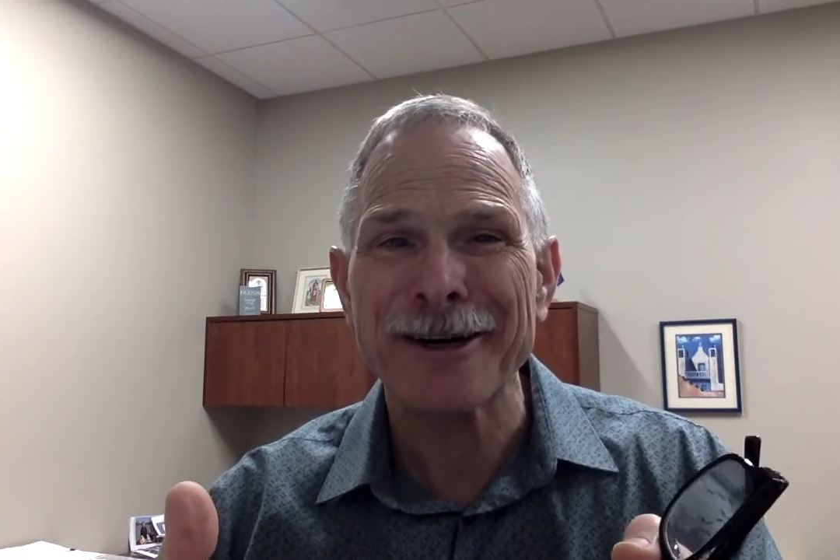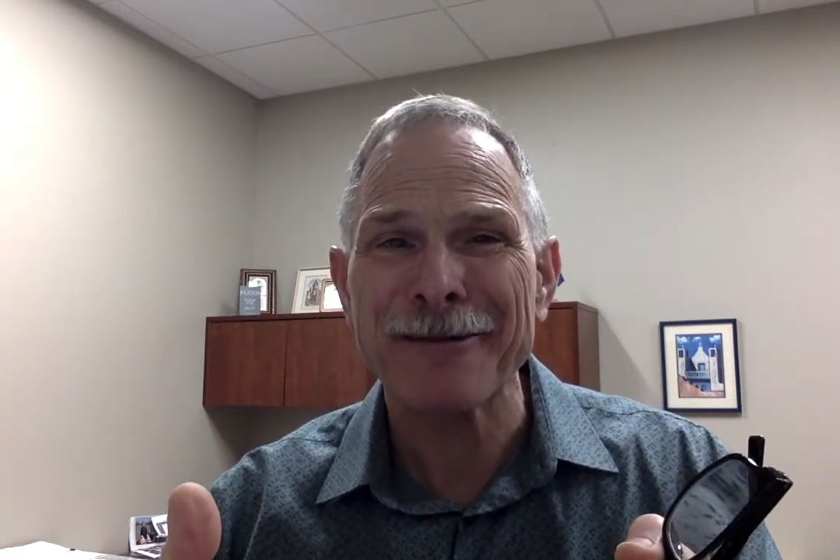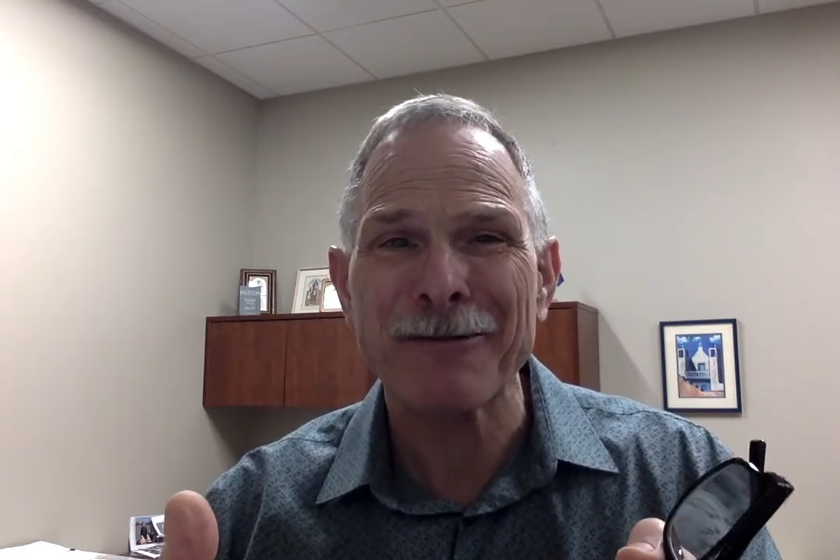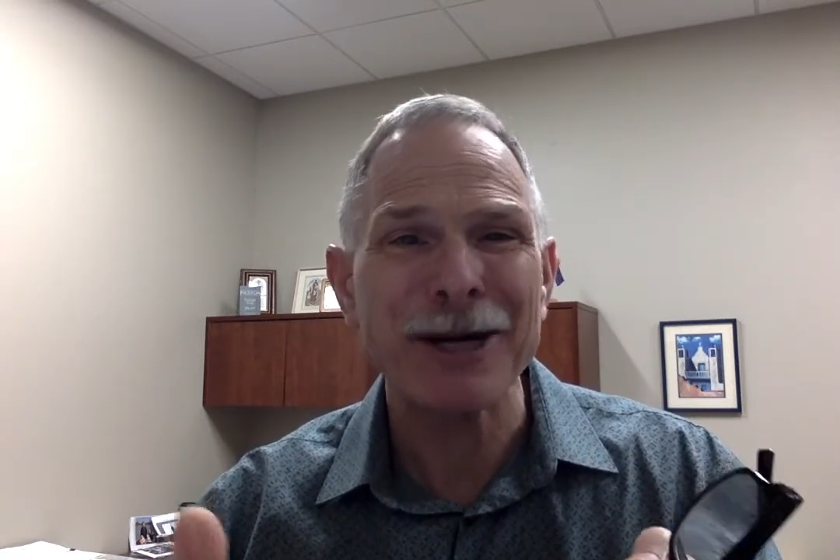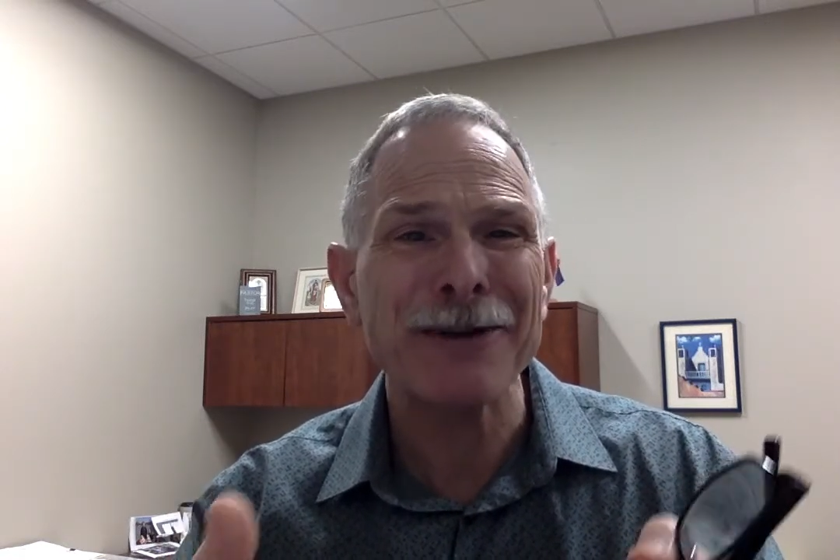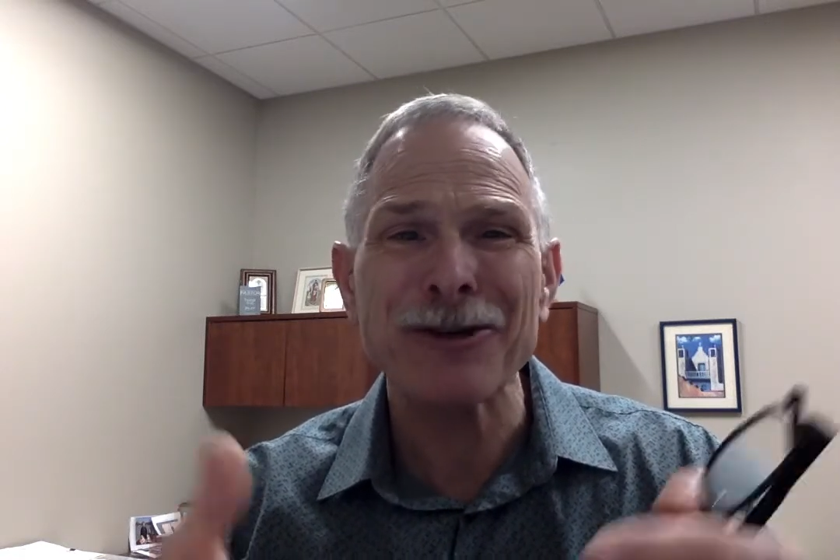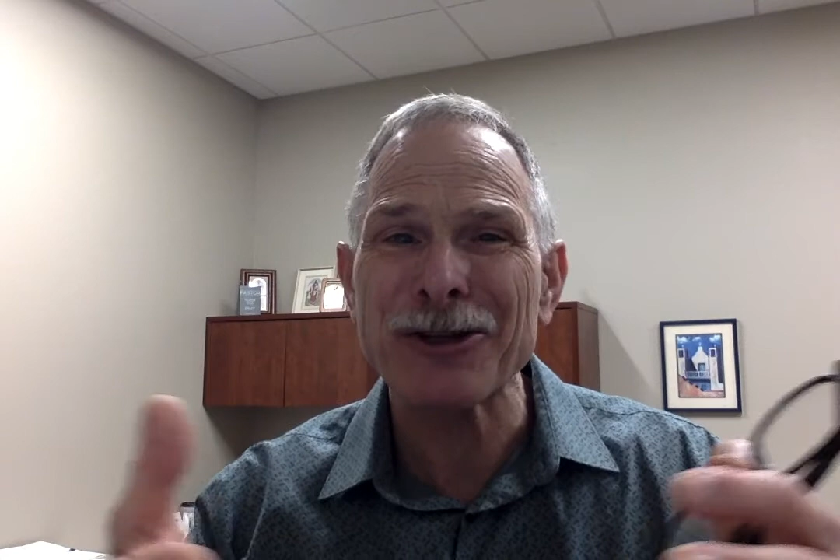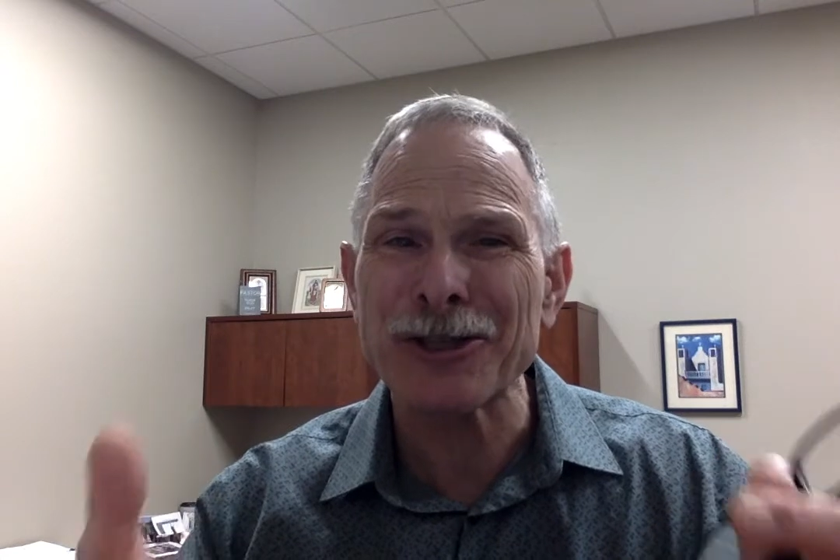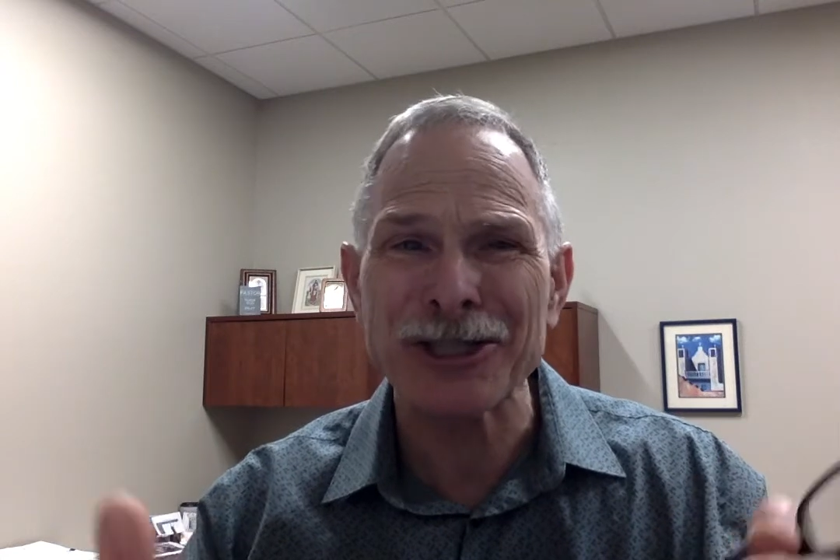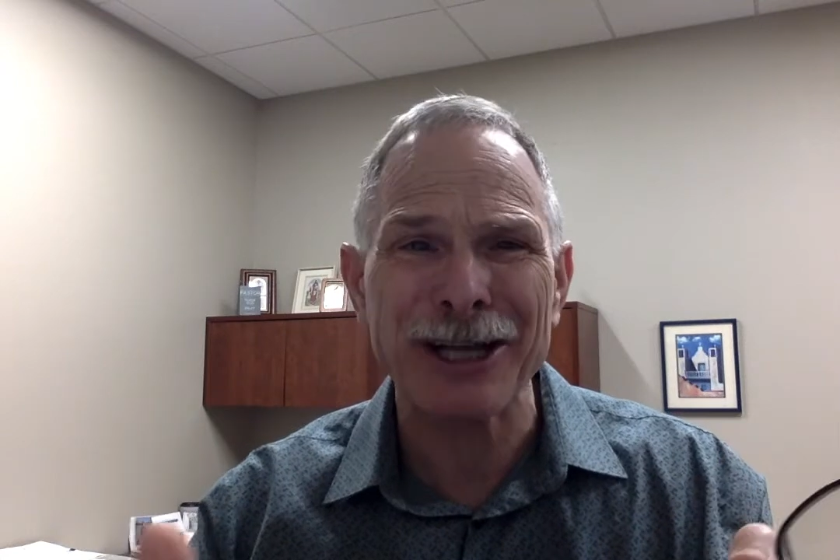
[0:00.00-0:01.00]
whatever it
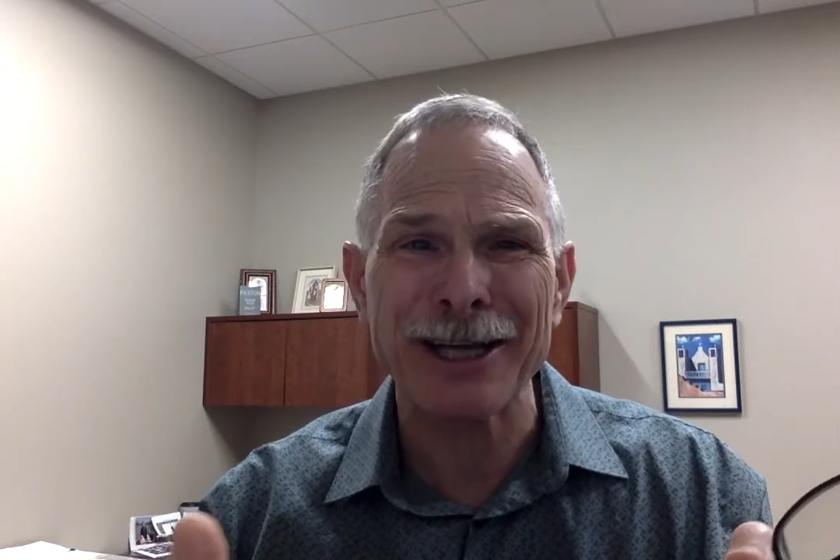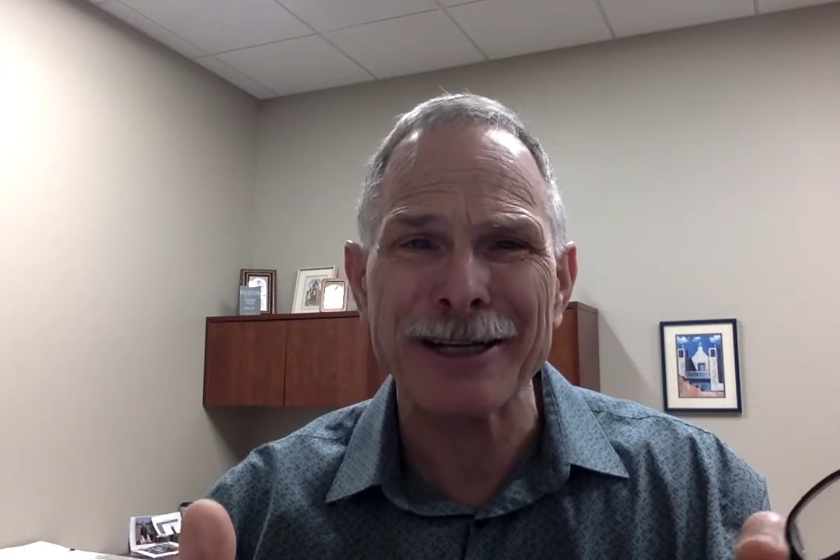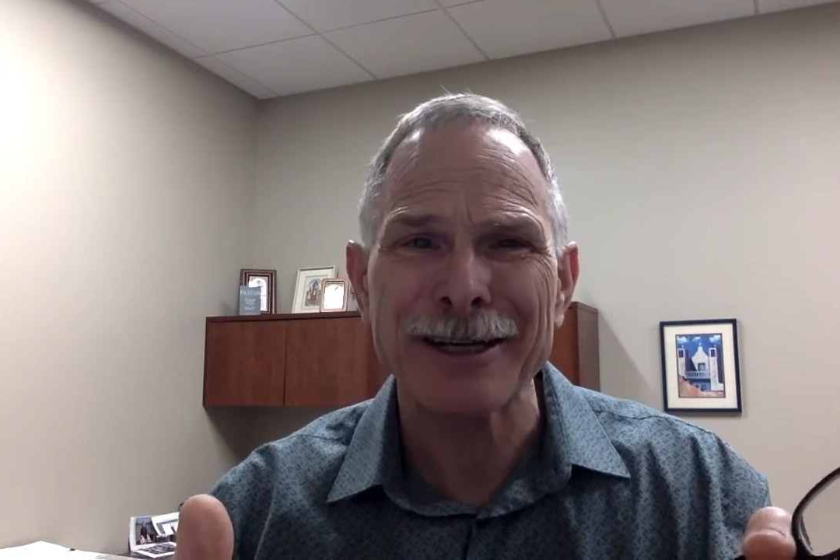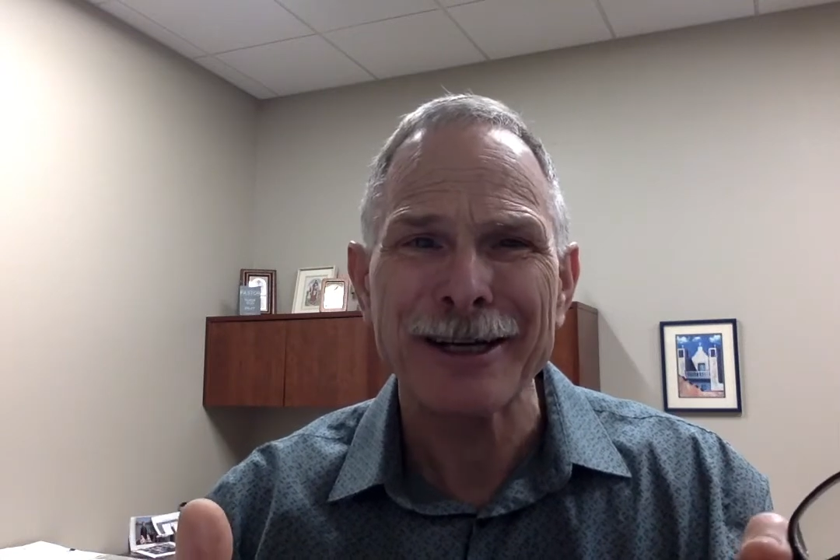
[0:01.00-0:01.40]
looks like,